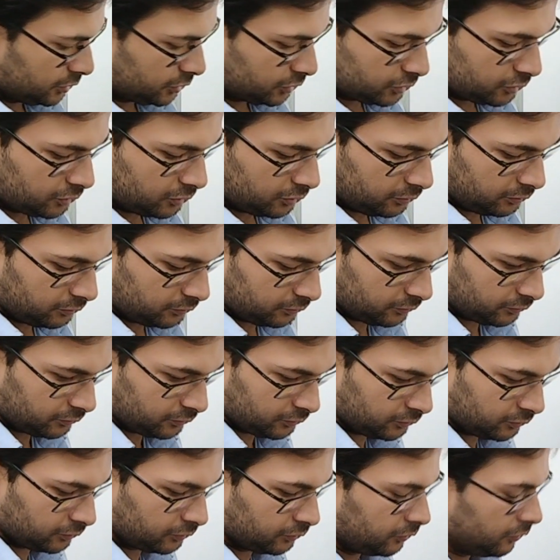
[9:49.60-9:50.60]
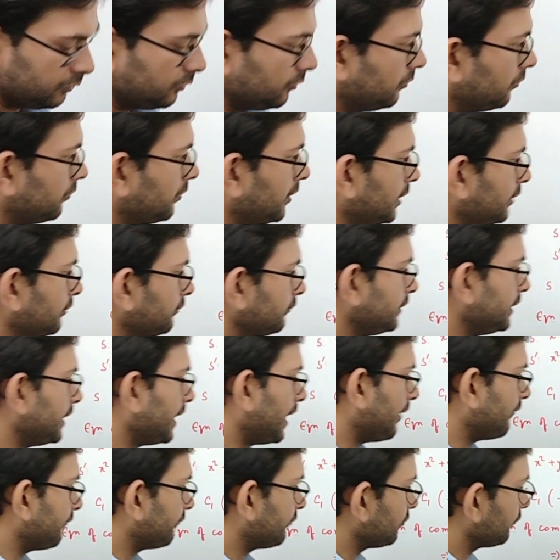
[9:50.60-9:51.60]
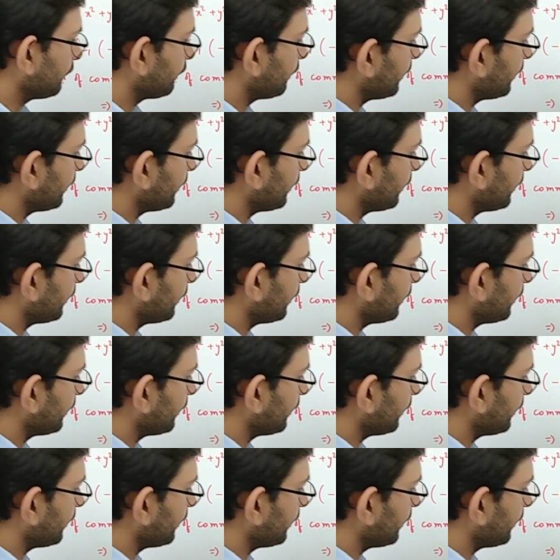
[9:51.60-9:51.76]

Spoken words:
So what we have to